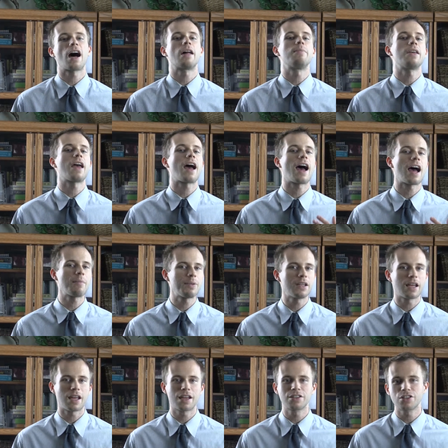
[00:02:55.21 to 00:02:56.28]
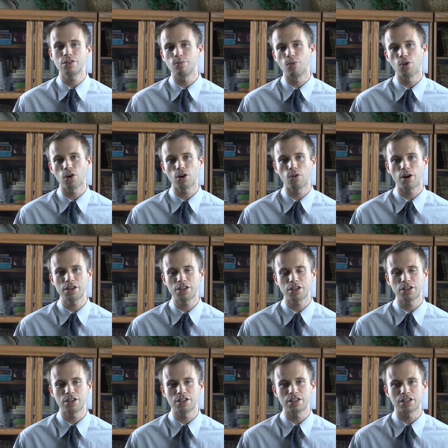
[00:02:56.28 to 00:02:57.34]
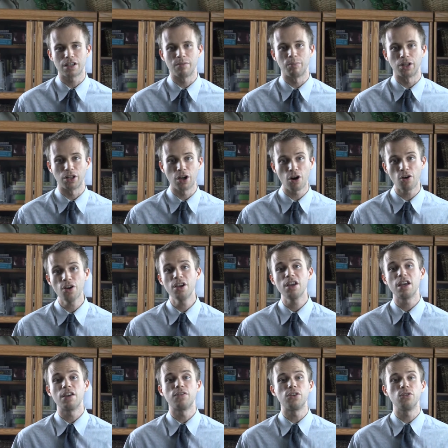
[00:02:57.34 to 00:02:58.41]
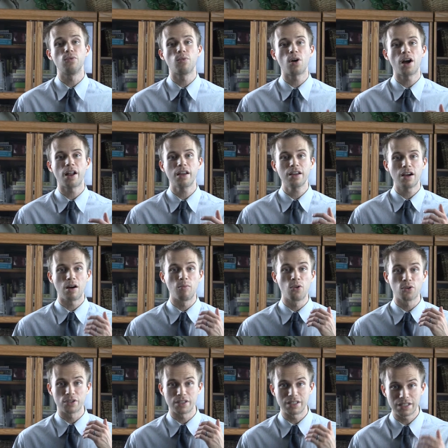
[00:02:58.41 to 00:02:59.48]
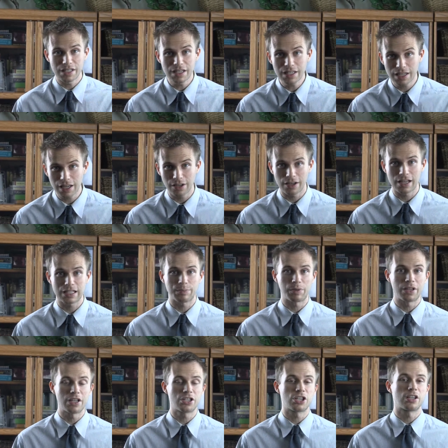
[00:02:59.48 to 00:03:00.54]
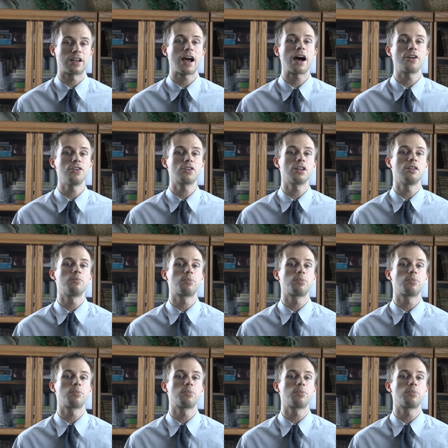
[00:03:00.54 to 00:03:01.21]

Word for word: I'd be happy to answer more questions below. If you want a more detailed explanation how you can